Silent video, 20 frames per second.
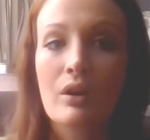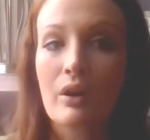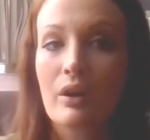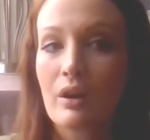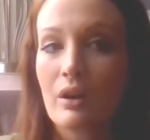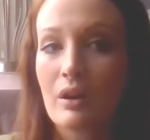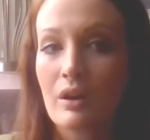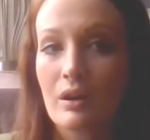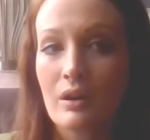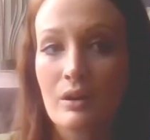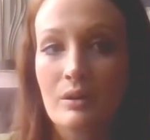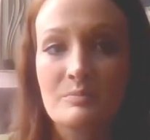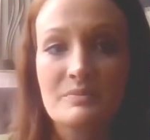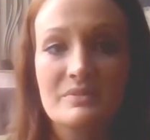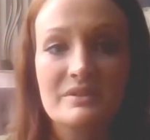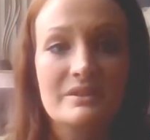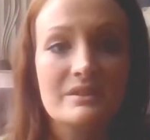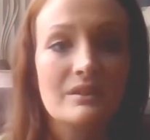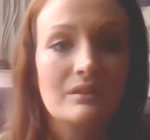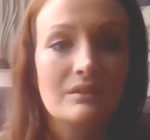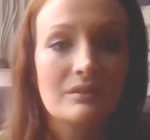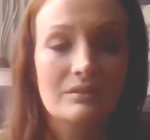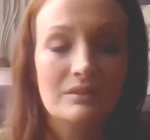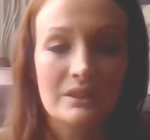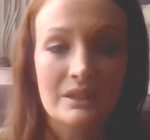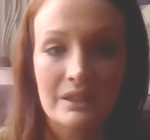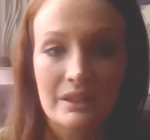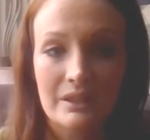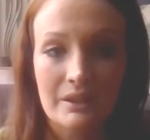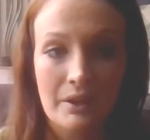herbs,
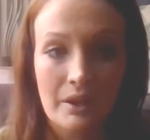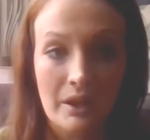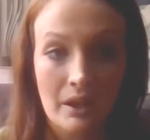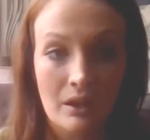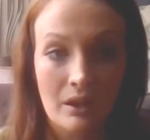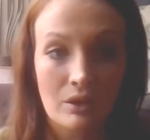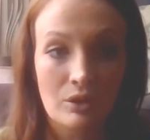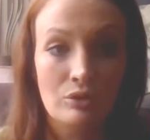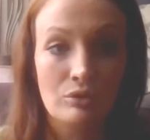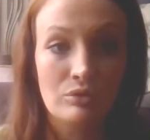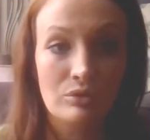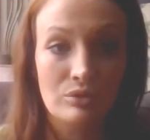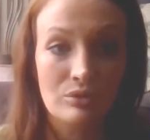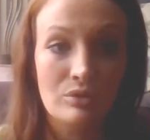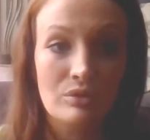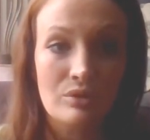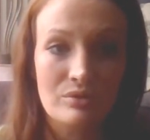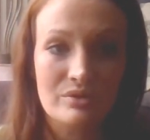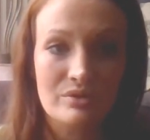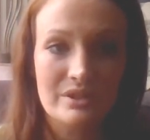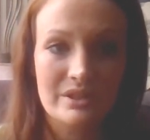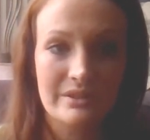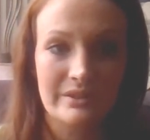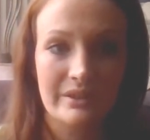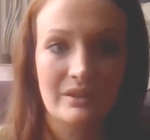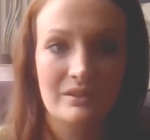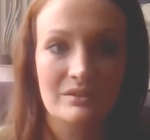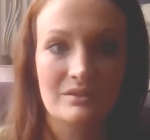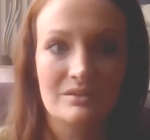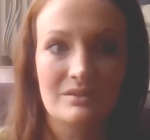clean eating, you do those
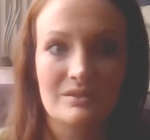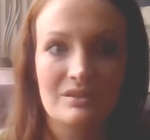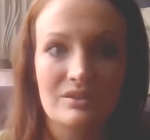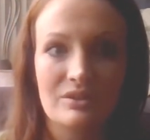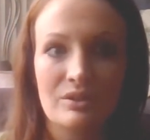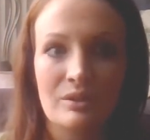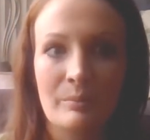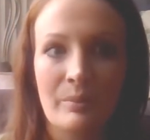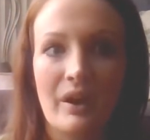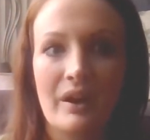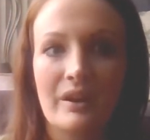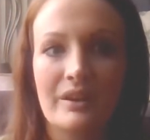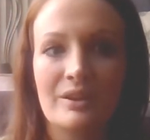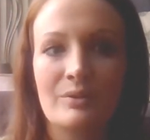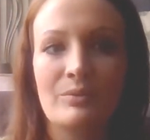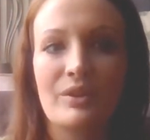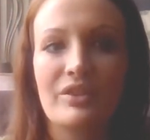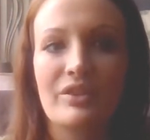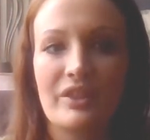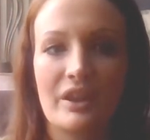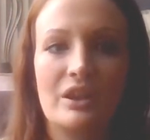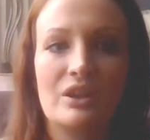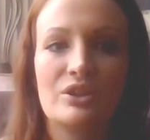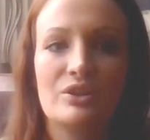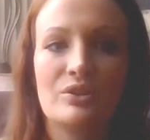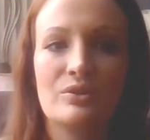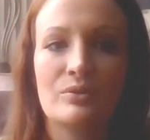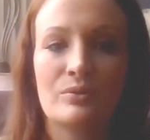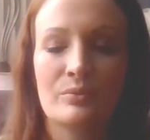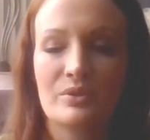things, your body will thank
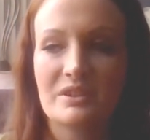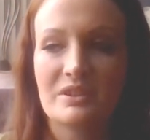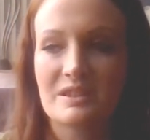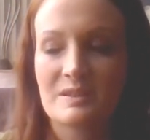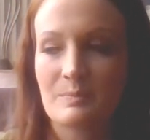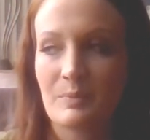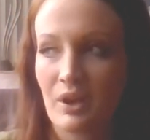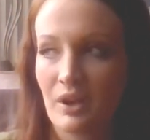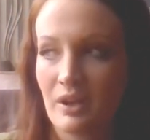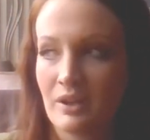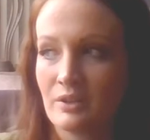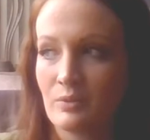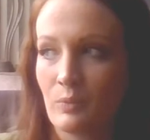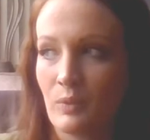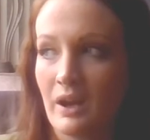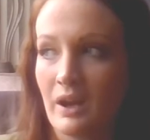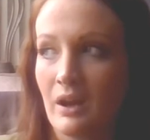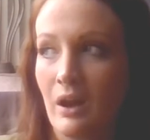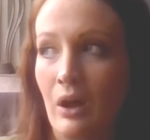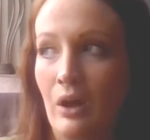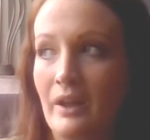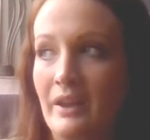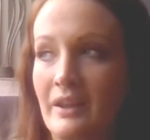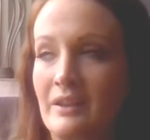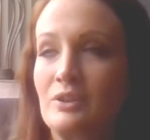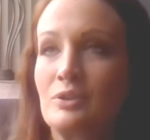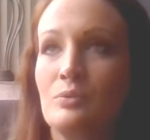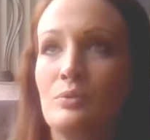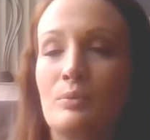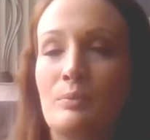you and respond well,
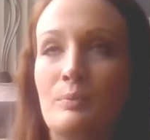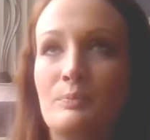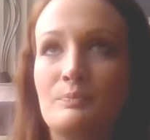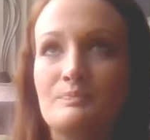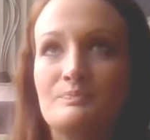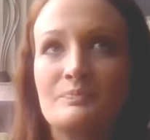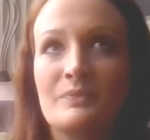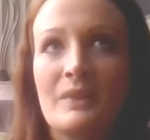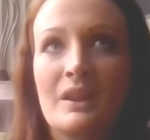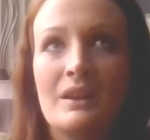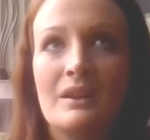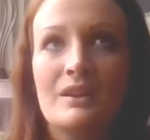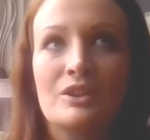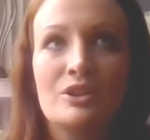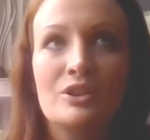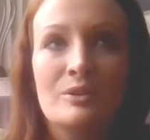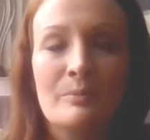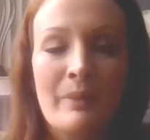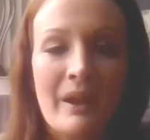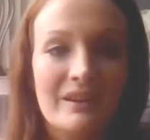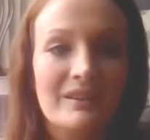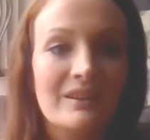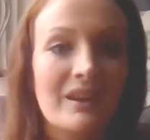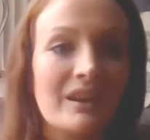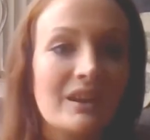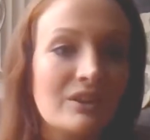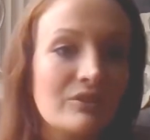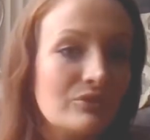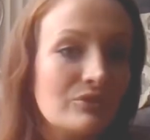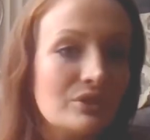and your
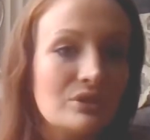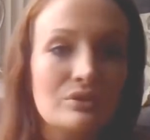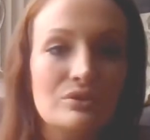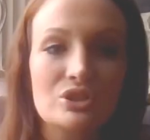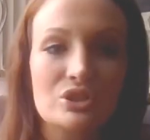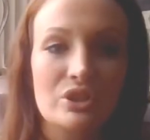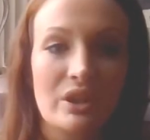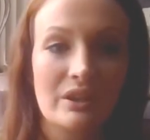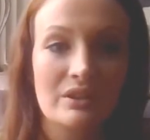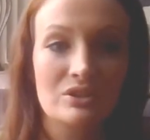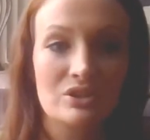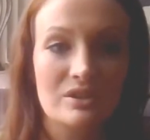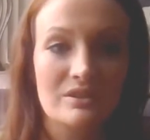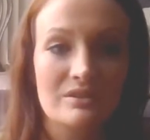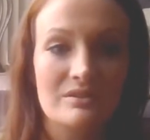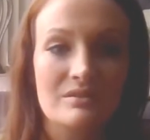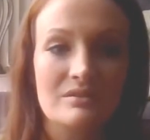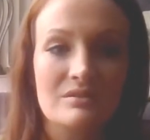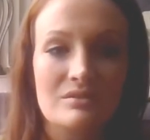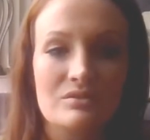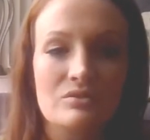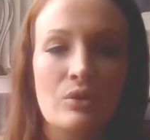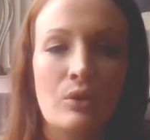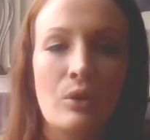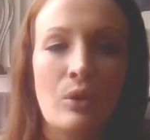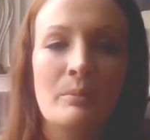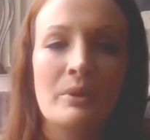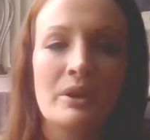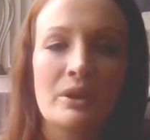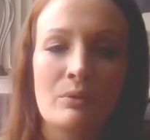magnetic field changes and
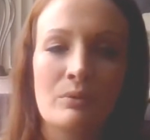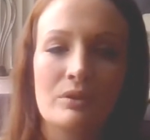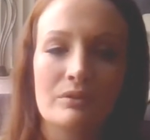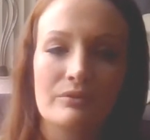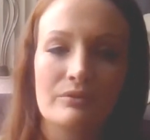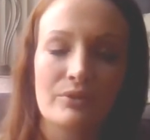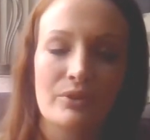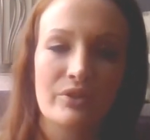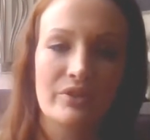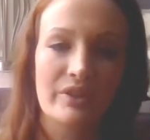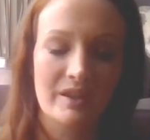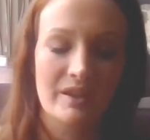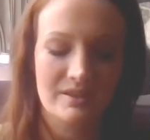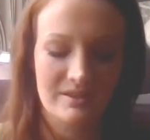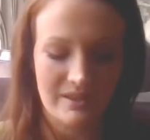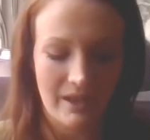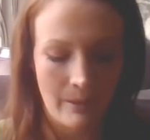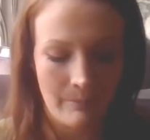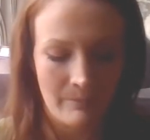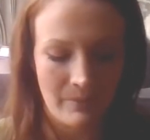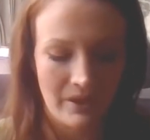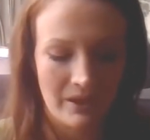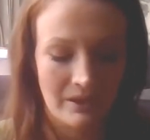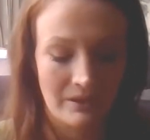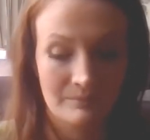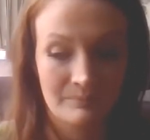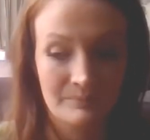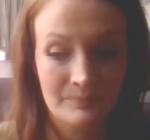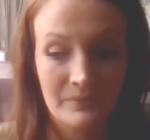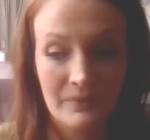so many wonderful things
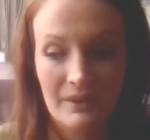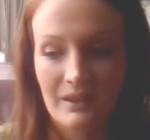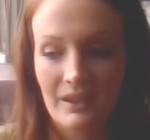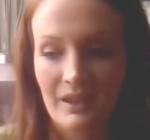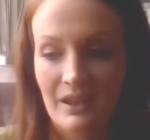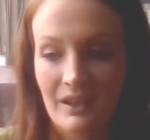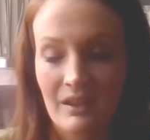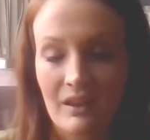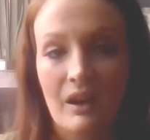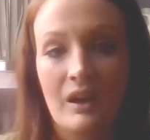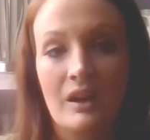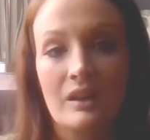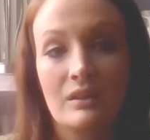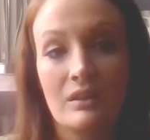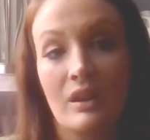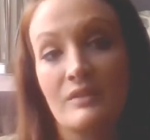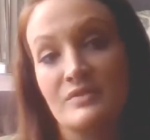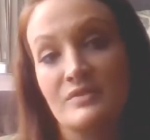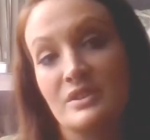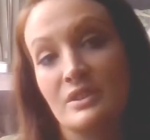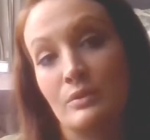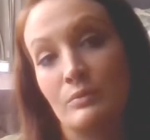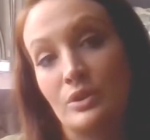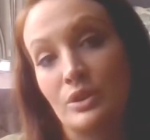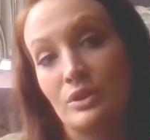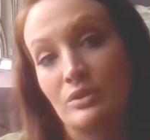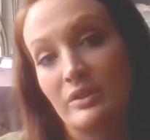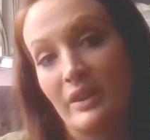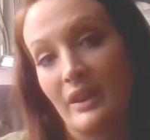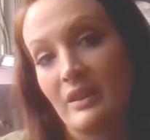happen. And God loves it when
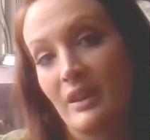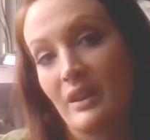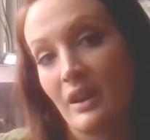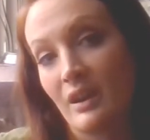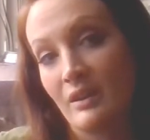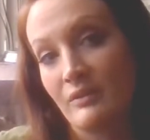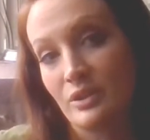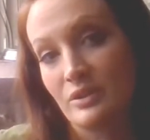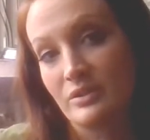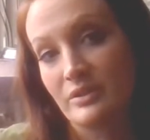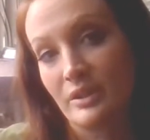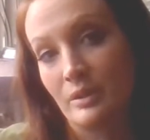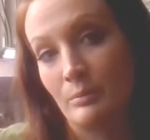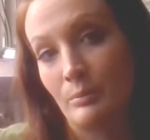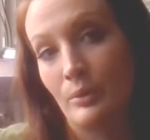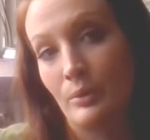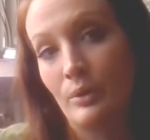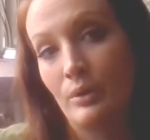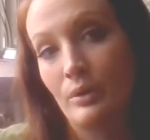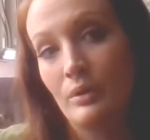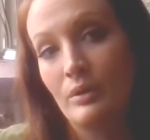you take care of your temple,